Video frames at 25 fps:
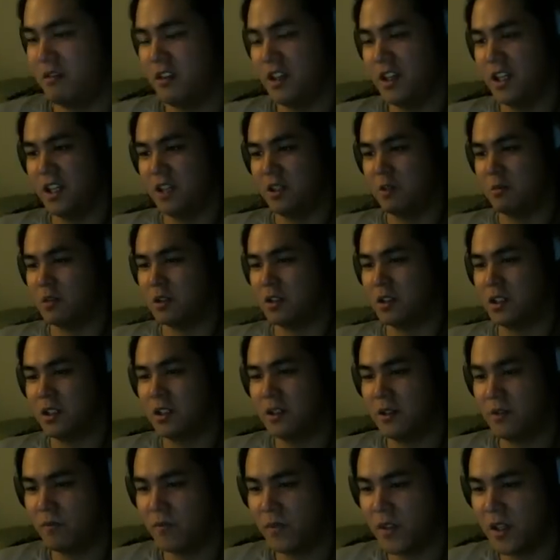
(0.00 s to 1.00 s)
Anymore.
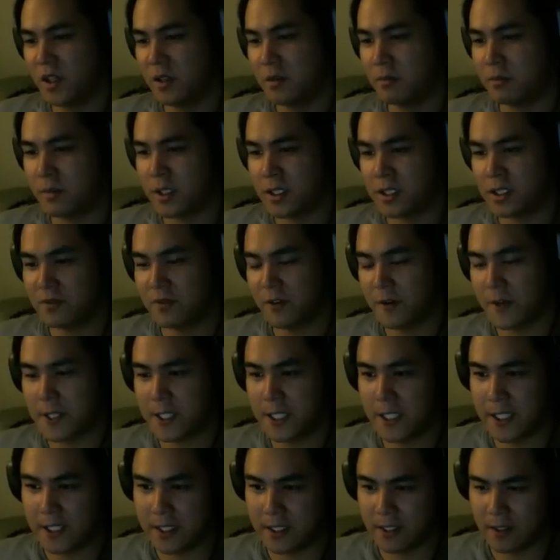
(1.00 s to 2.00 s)
March
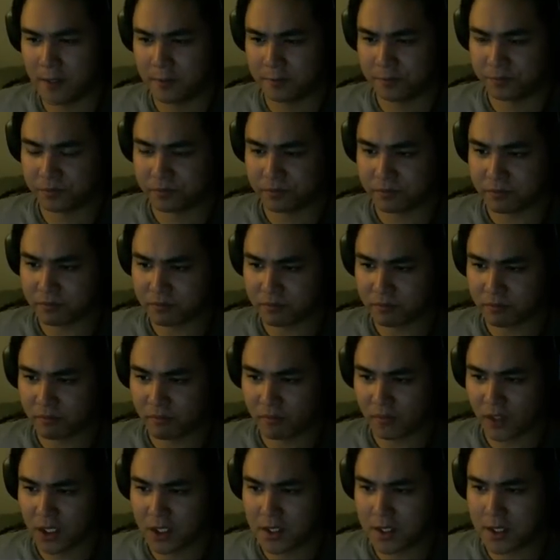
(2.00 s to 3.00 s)
14th.
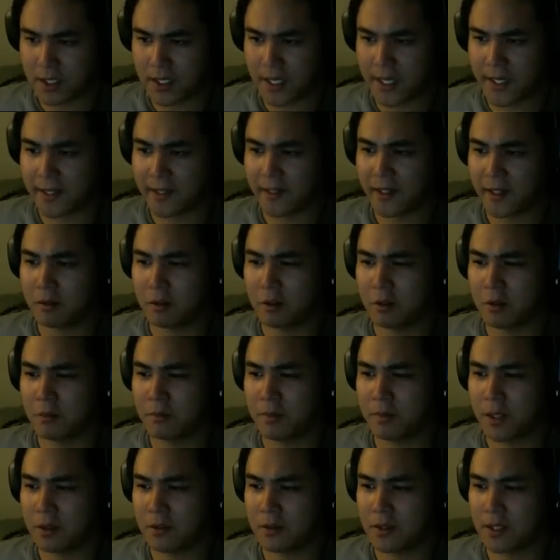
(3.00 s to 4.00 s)
Tonight, I'm going
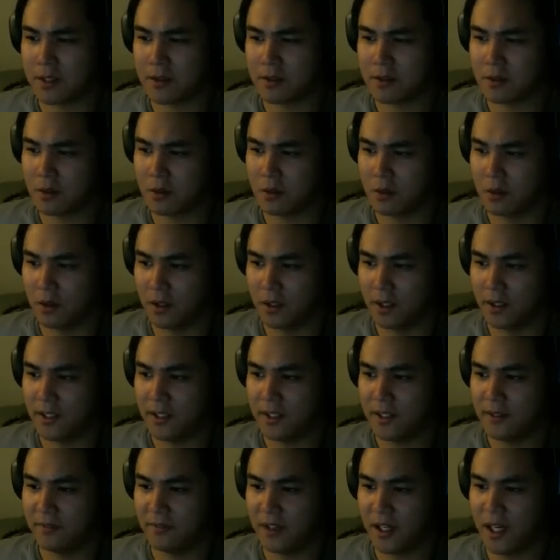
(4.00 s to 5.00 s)
back to that school
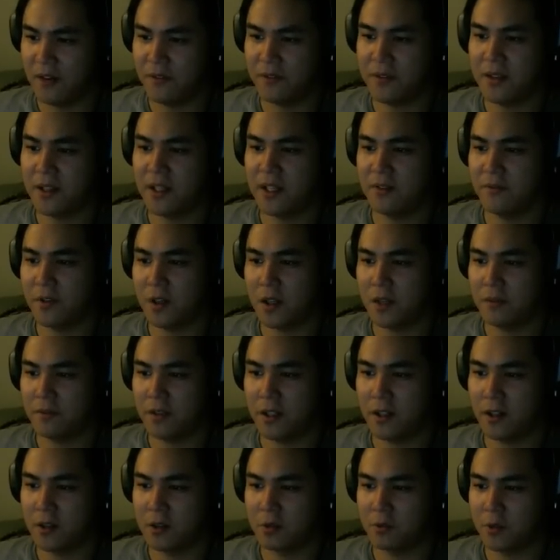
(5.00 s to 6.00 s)
and leave everything involved
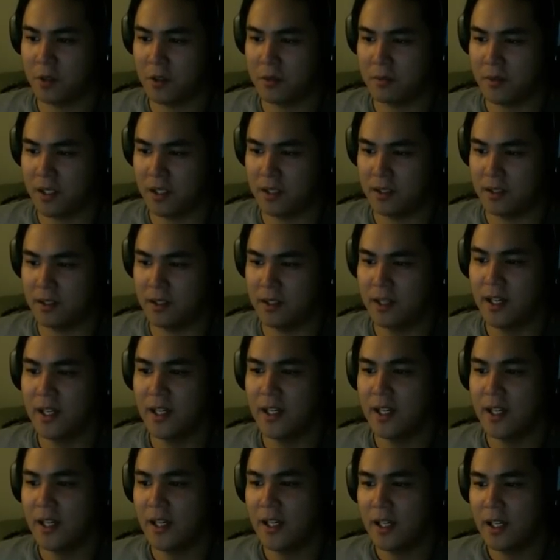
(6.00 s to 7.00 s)
along with me,
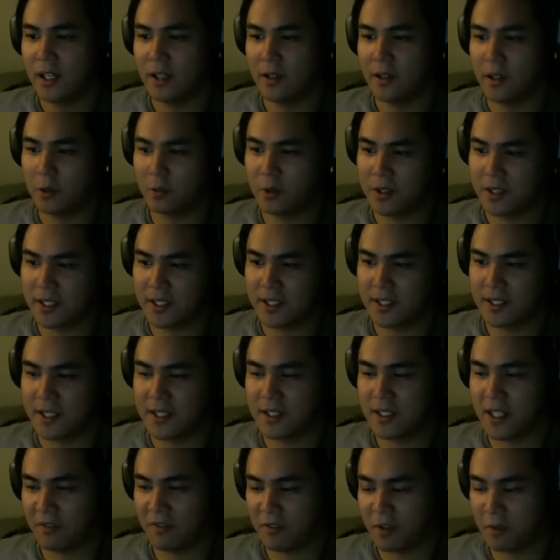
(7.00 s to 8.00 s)
along with the
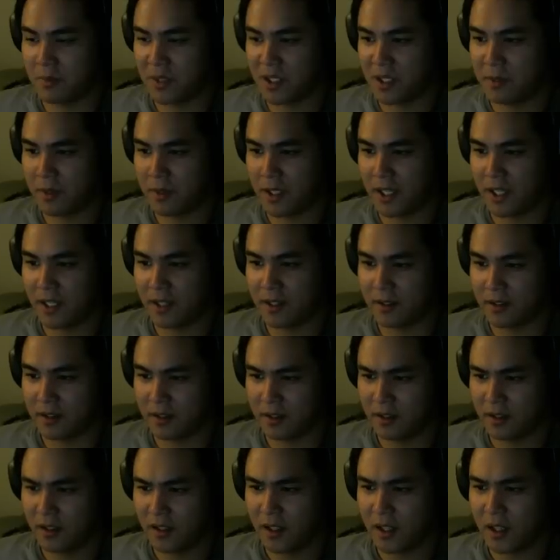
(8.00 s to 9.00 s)
sins I've committed behind.
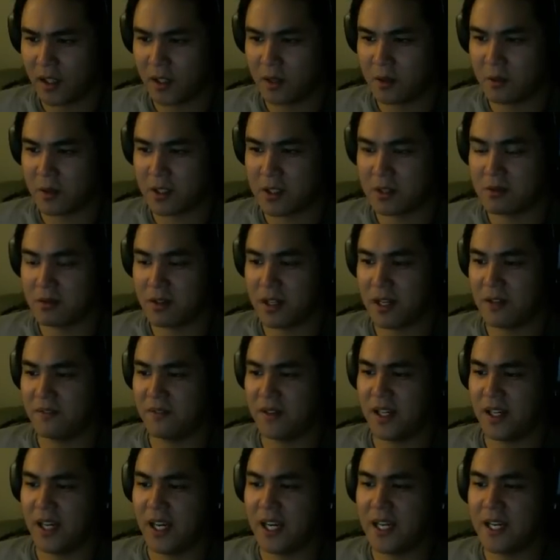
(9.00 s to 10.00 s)
I don't want to have
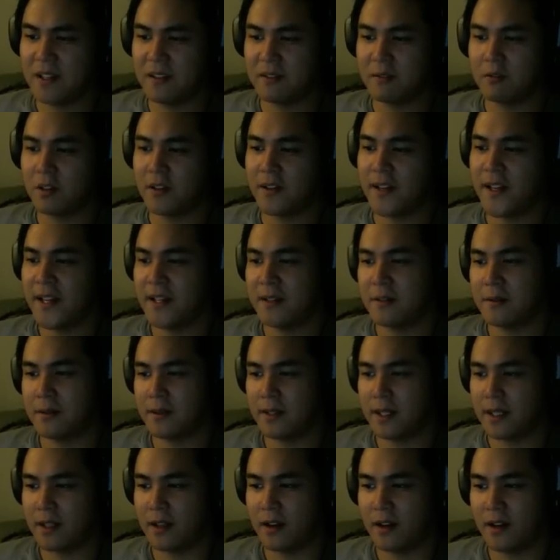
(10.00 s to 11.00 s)
anything related to
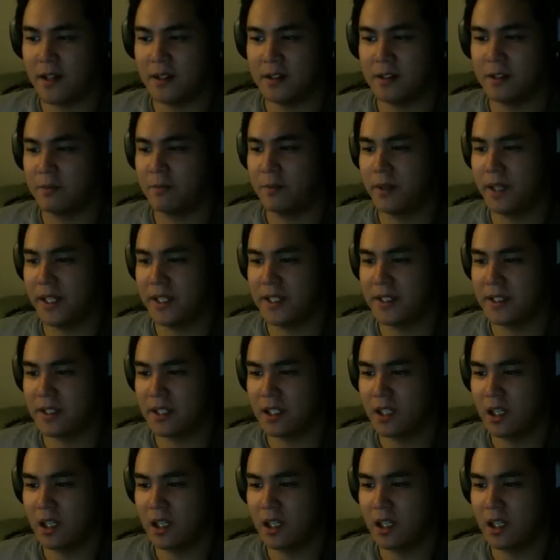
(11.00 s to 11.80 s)
that haunted place.